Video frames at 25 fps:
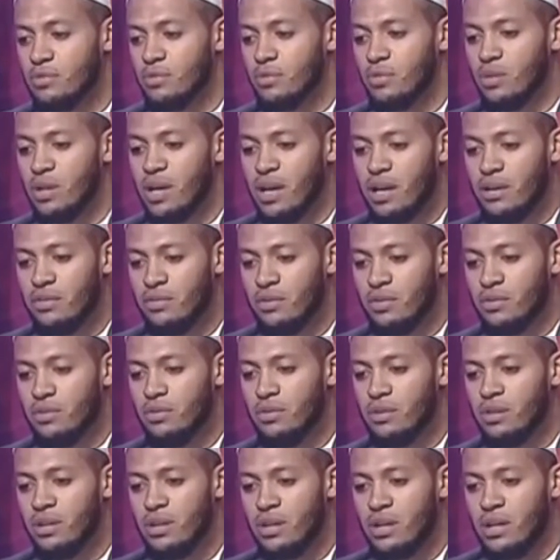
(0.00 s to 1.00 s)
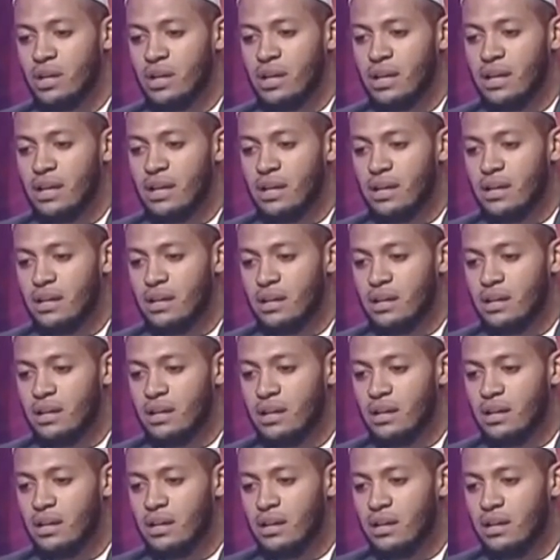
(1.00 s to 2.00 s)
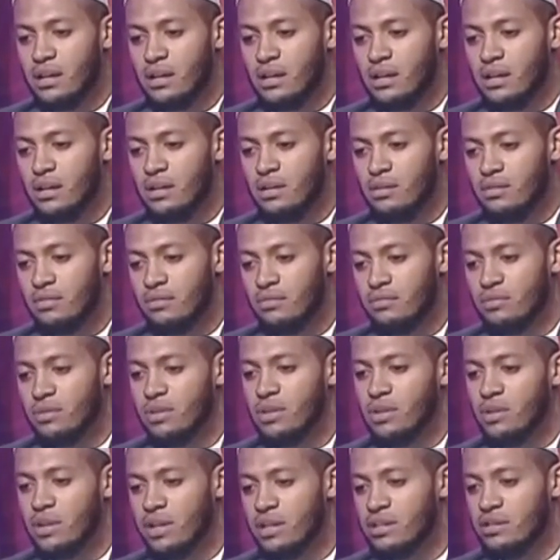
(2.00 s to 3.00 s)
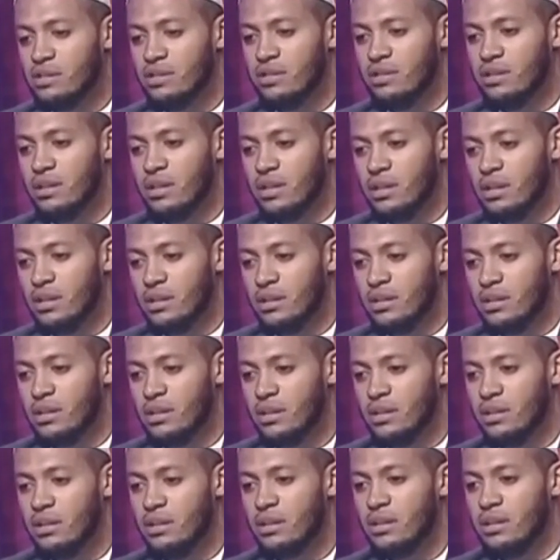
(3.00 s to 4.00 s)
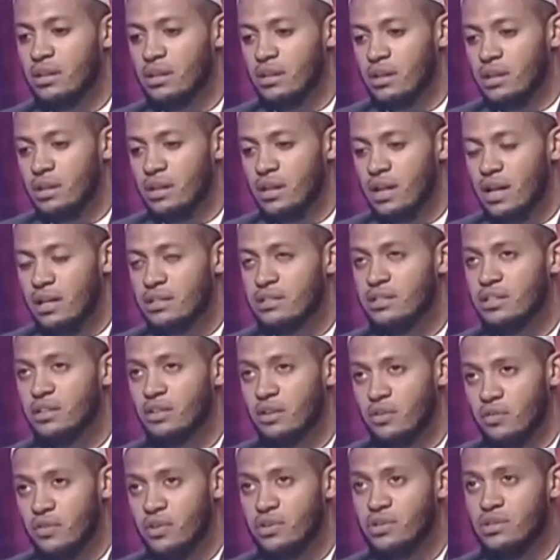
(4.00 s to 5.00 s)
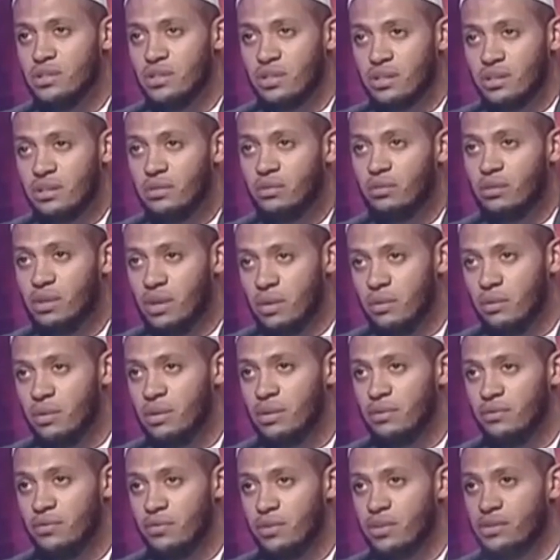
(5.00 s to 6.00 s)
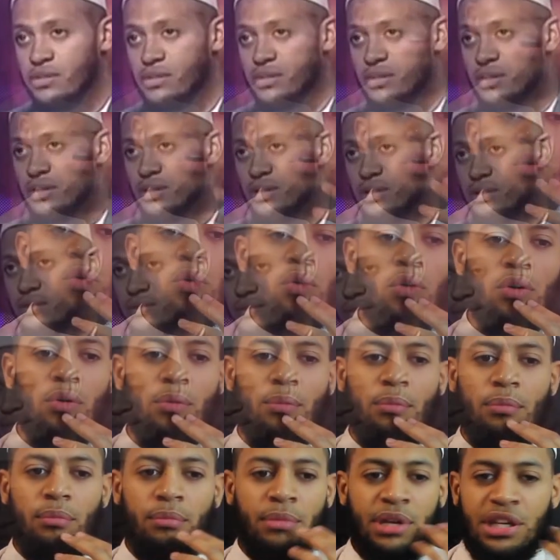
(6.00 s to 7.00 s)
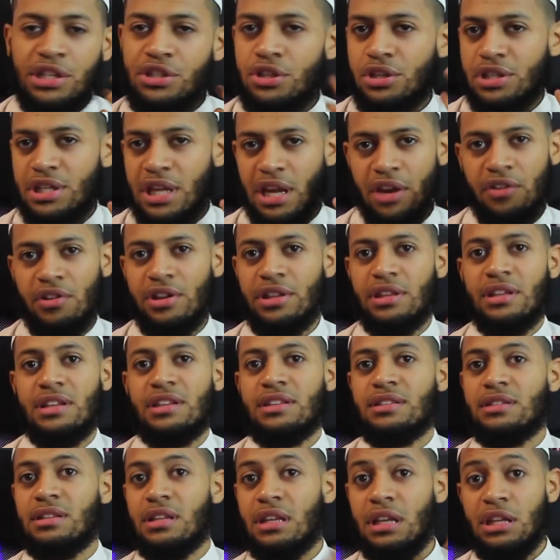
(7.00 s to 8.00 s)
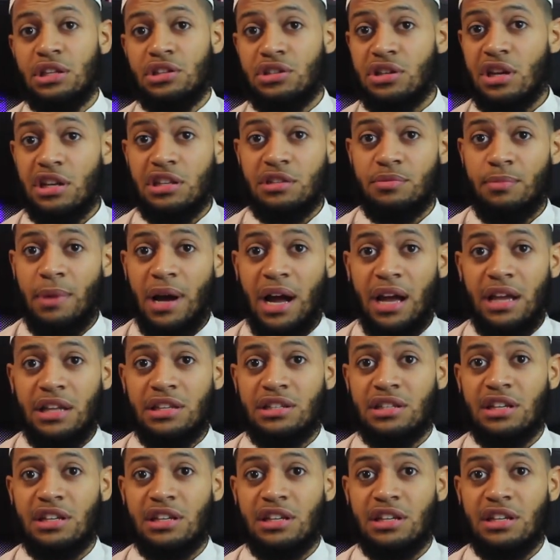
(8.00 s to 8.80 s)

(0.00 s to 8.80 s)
to Cairo, and you know, entered the university. Mm-hmm. I went first in you the me just hearing this, it changed my